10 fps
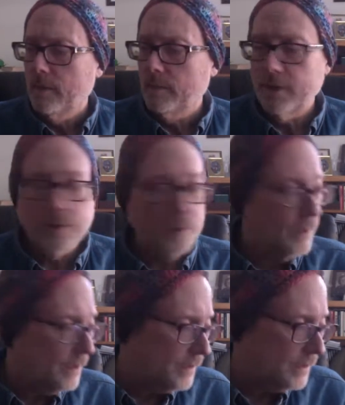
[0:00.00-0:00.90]

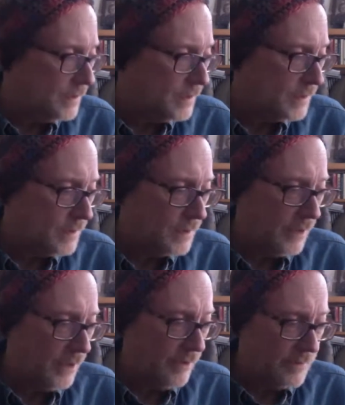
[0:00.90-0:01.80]
Because
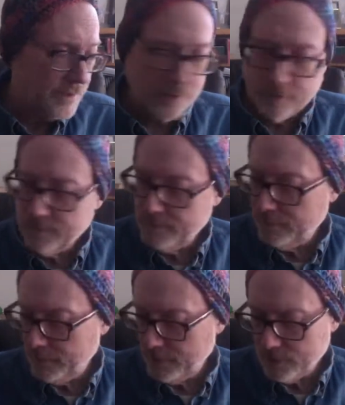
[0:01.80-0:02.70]
I have a scarf to
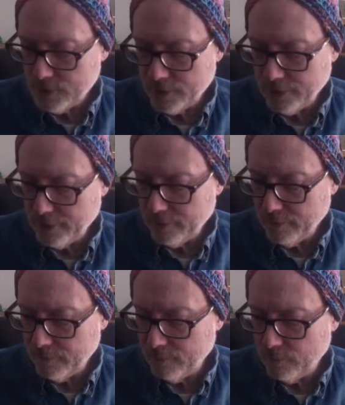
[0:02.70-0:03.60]
finish, I
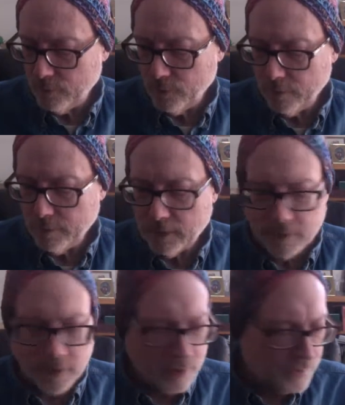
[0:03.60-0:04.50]
have more baby
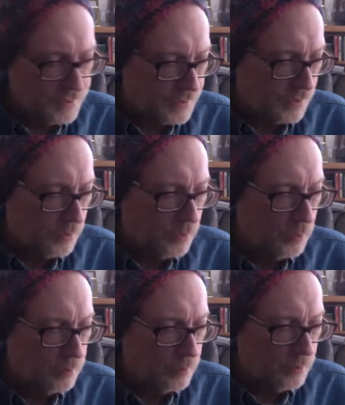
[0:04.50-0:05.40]
hats or
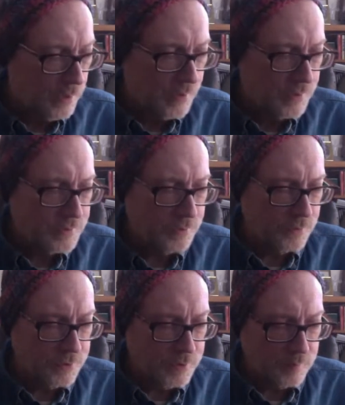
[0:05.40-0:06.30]
blue hats
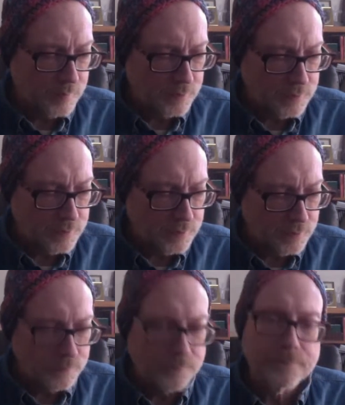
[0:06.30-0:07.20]
or something to do.